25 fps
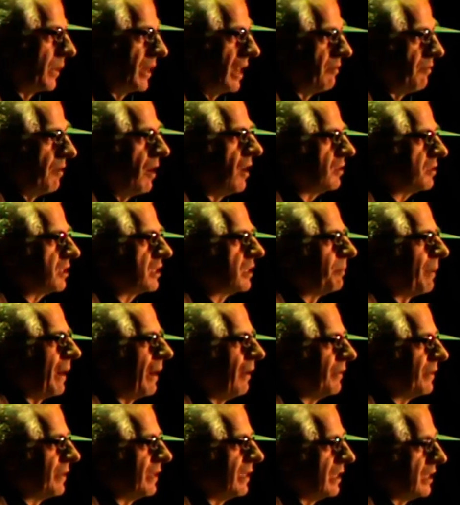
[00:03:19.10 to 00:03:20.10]
when they've asked
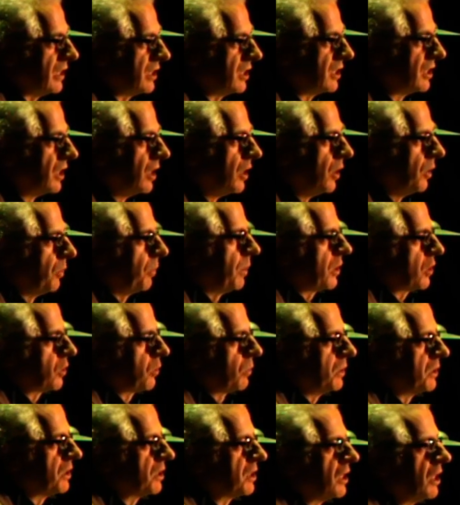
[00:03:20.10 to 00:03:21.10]
about this, which
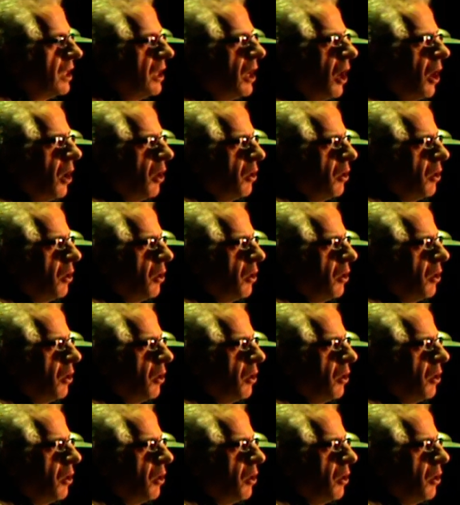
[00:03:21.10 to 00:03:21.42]
was,